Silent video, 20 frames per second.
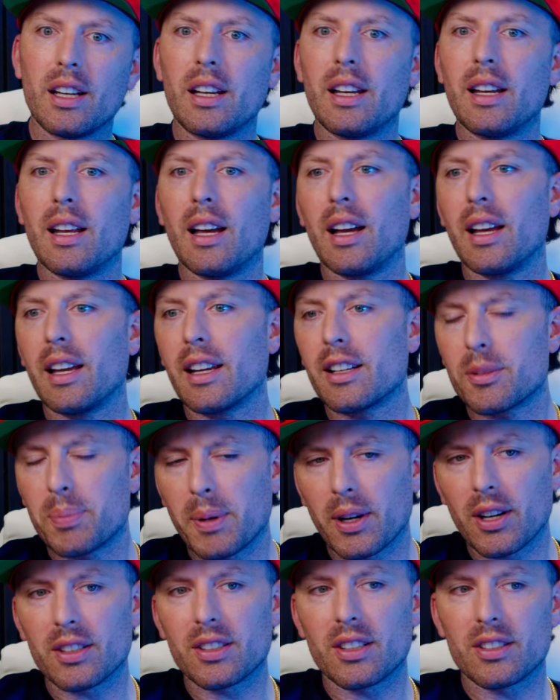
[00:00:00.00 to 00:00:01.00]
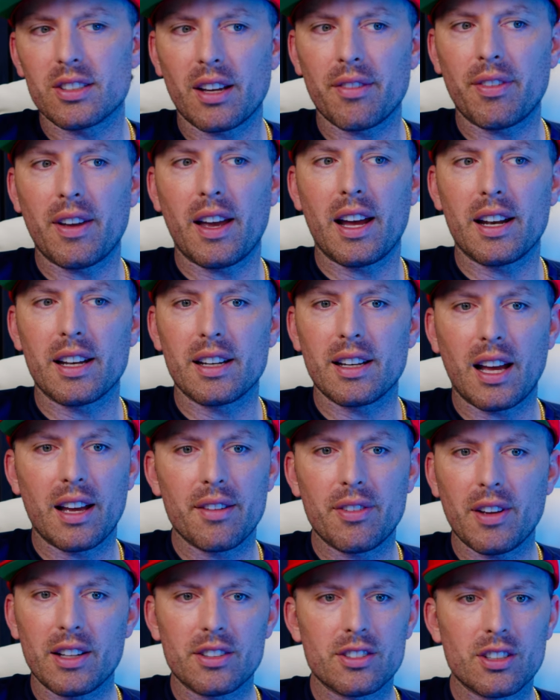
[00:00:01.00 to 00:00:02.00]
experiences I've had. And
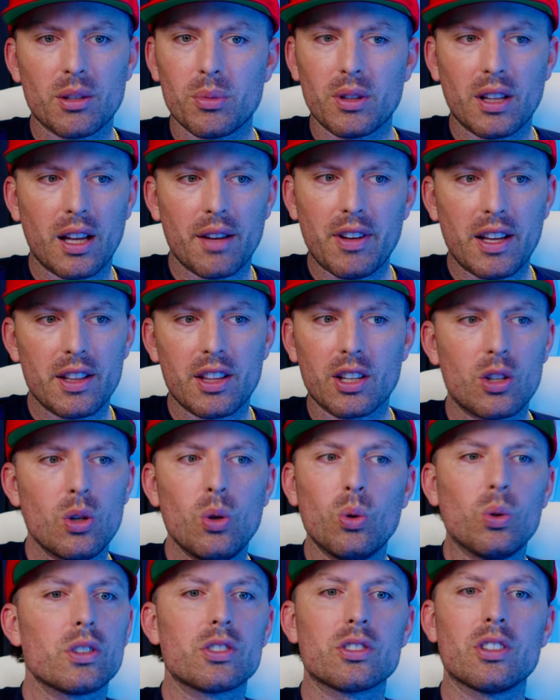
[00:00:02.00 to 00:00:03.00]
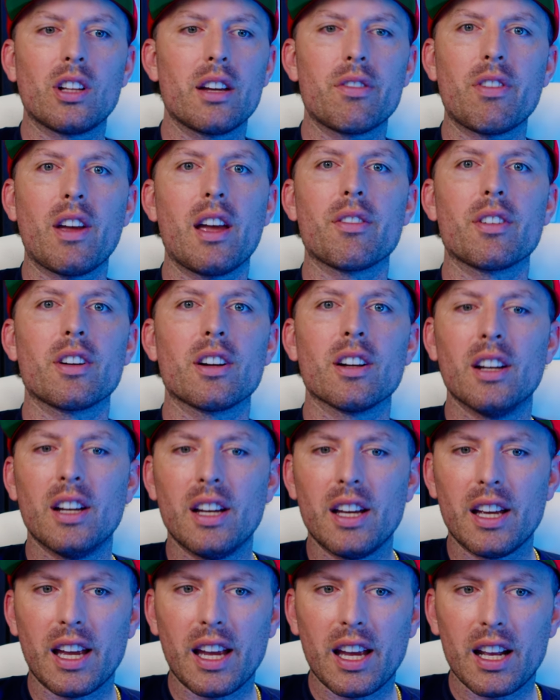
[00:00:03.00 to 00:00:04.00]
I've had the coolest life ever,
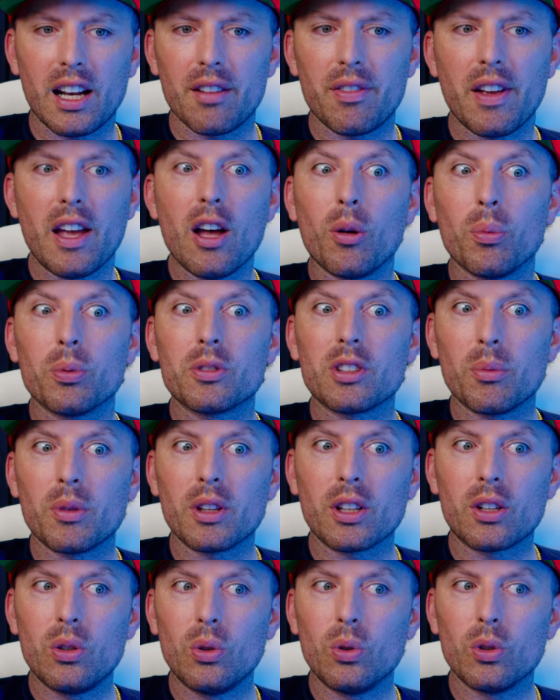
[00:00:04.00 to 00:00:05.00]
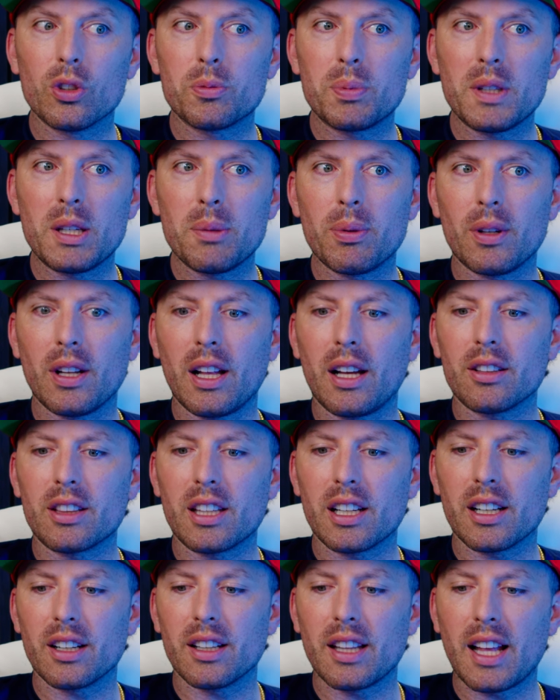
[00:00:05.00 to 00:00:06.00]
and I've helped some of the coolest people out
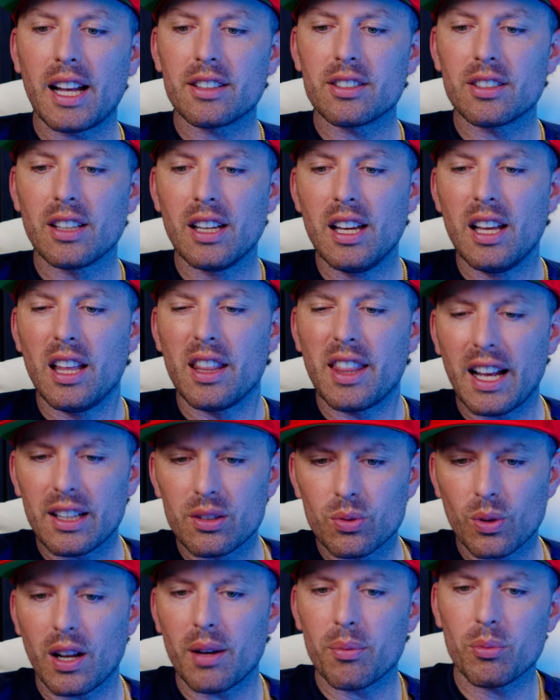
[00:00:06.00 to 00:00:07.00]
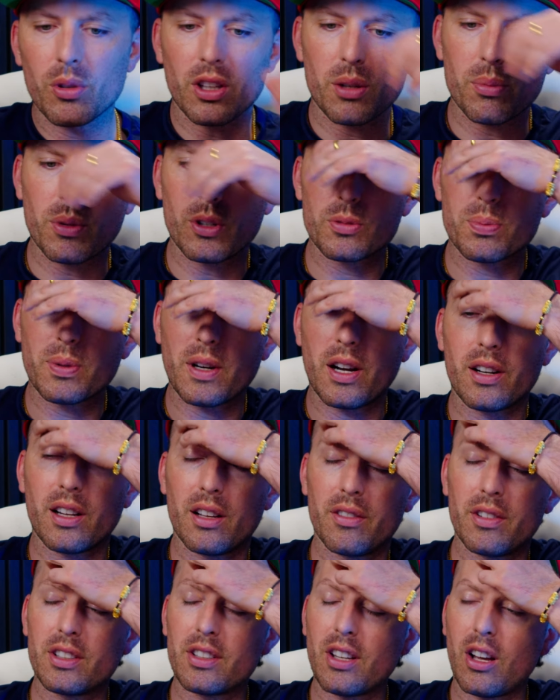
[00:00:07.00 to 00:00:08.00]
there. And that's what I'm really most proud
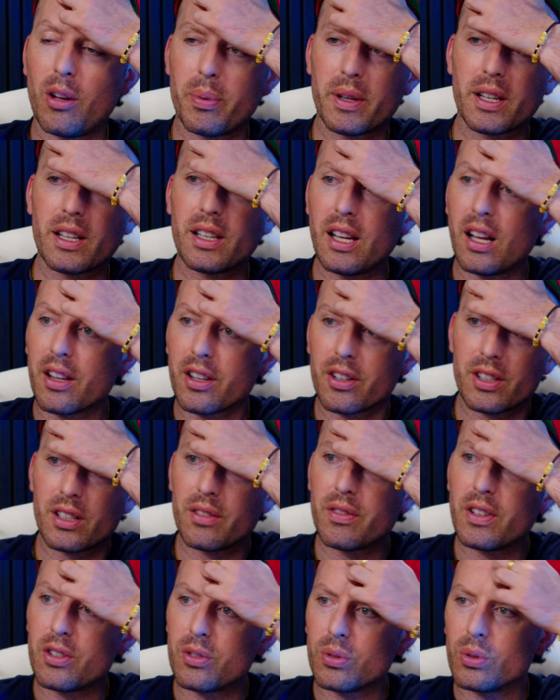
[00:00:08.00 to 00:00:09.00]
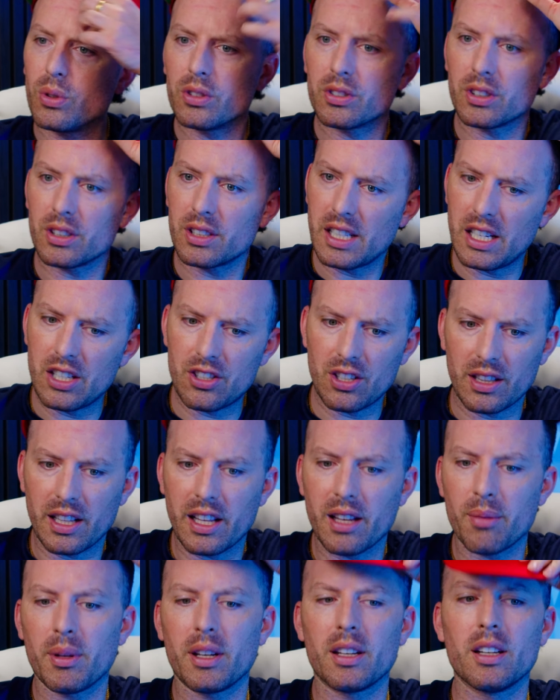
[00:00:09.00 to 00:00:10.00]
of, is helping other individuals and teaching
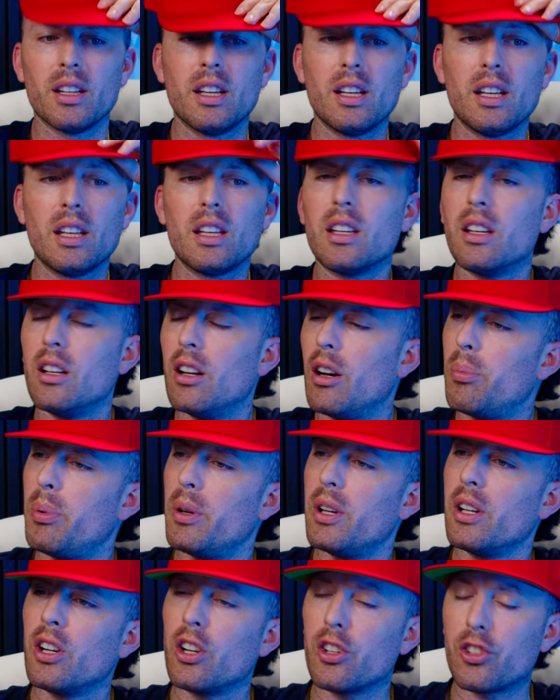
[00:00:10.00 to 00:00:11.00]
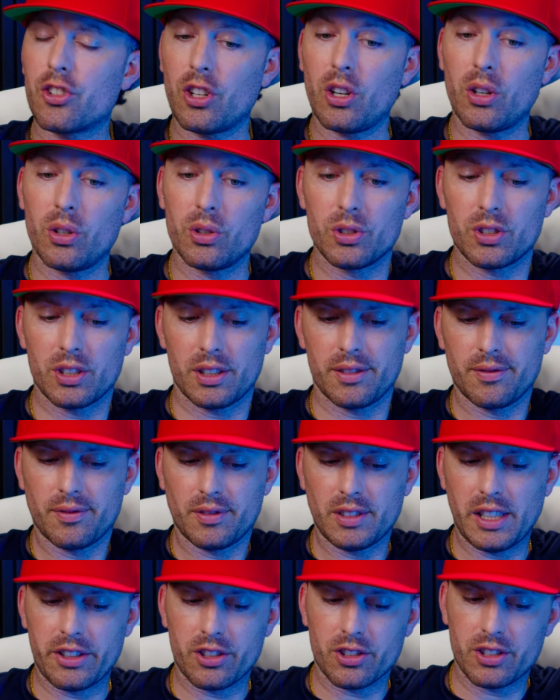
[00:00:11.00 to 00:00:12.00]
them, and putting on shows and
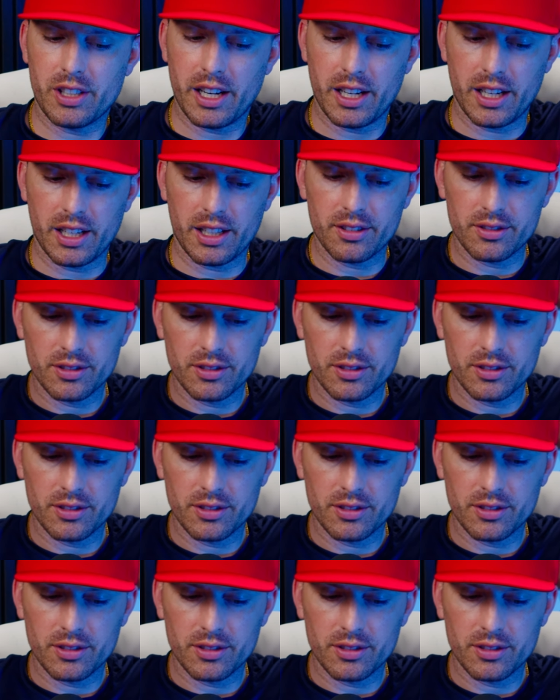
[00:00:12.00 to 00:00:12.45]
entertaining.